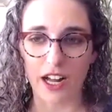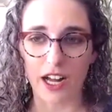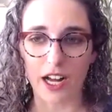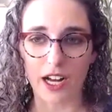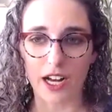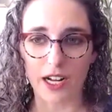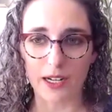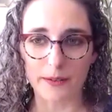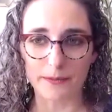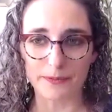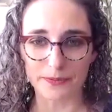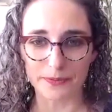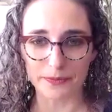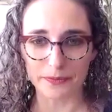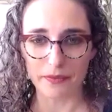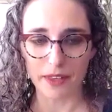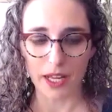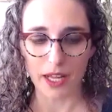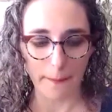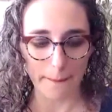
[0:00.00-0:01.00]

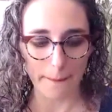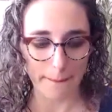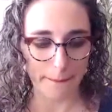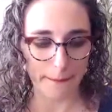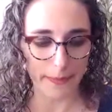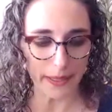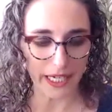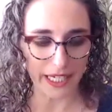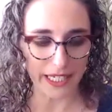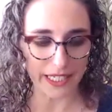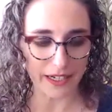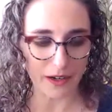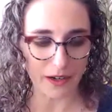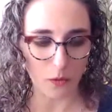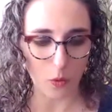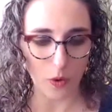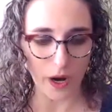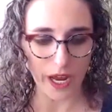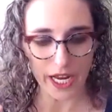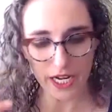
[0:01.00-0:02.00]
But
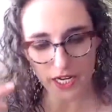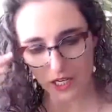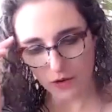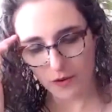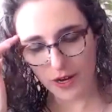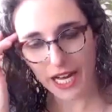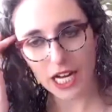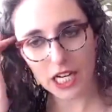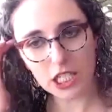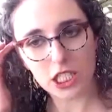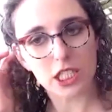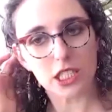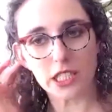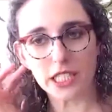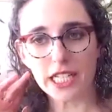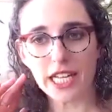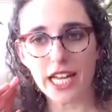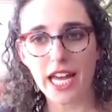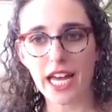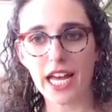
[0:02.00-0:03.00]
when you
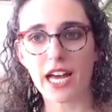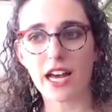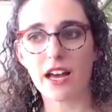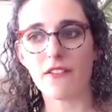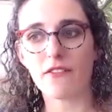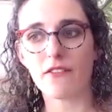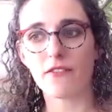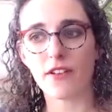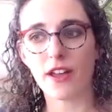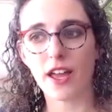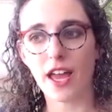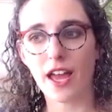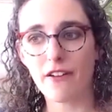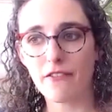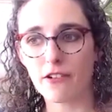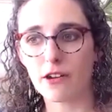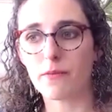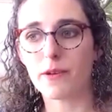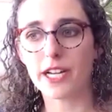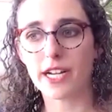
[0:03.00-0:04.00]
actually have
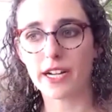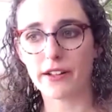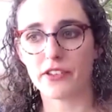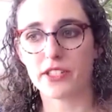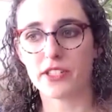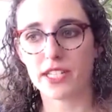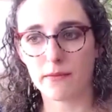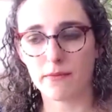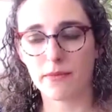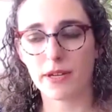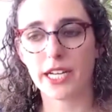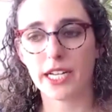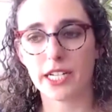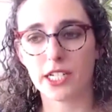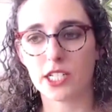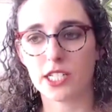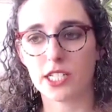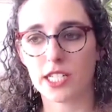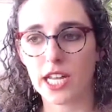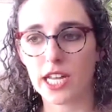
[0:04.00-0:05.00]
everybody on the same
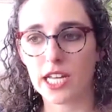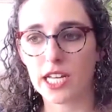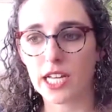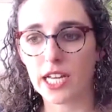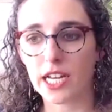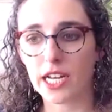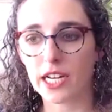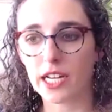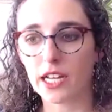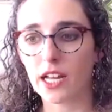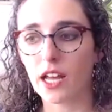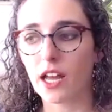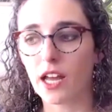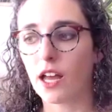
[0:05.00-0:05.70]
page saying,